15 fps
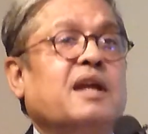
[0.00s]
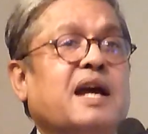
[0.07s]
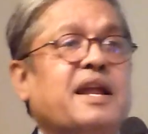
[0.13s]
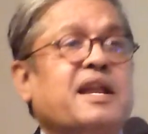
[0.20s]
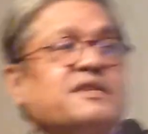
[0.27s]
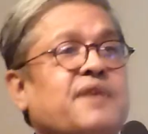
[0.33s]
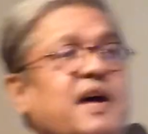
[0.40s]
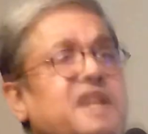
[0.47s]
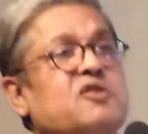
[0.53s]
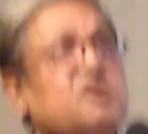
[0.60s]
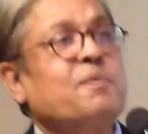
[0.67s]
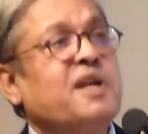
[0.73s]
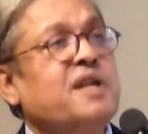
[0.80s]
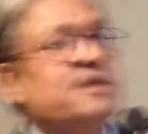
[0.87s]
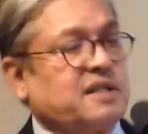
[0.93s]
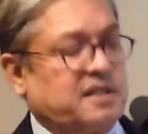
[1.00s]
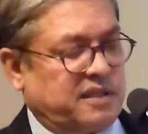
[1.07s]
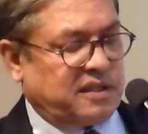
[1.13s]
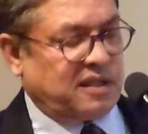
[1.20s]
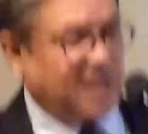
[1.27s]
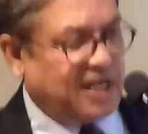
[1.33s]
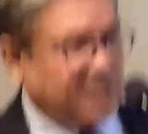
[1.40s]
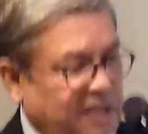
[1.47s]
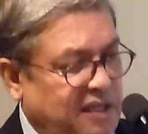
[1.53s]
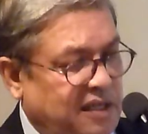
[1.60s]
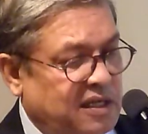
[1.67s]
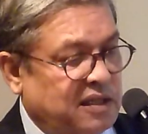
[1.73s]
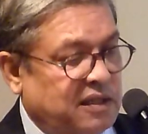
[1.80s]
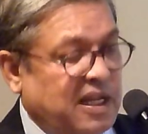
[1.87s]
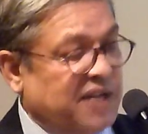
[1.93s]
And as far as opinion is concerned, I
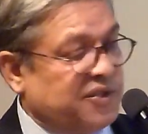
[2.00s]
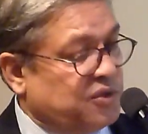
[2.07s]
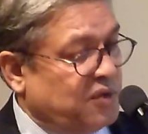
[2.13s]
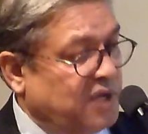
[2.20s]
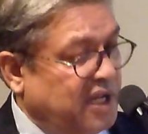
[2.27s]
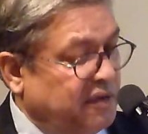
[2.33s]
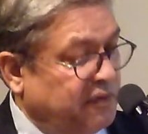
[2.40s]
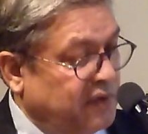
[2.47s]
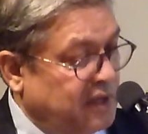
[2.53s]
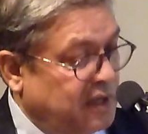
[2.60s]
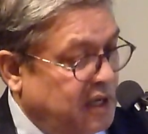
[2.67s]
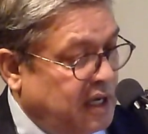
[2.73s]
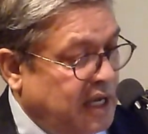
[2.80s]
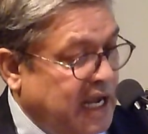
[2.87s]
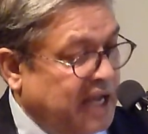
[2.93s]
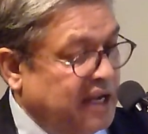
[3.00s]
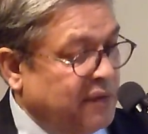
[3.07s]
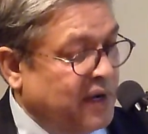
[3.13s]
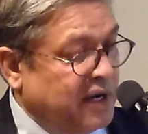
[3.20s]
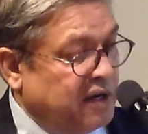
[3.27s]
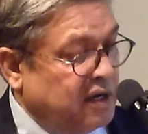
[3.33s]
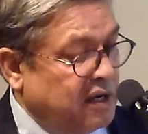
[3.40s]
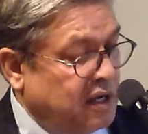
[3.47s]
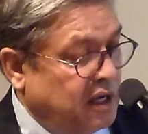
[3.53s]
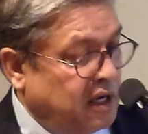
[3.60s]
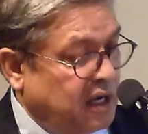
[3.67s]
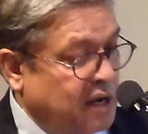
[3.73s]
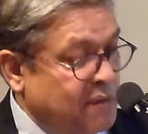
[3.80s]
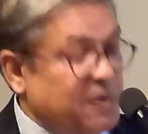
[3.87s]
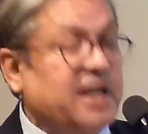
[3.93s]
think that should leave anyone
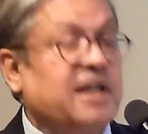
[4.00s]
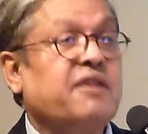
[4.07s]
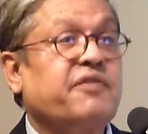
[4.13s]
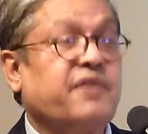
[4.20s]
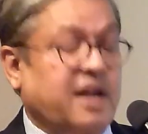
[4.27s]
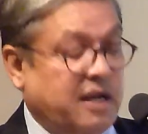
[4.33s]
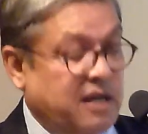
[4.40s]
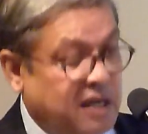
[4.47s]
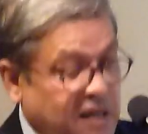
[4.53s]
completely free.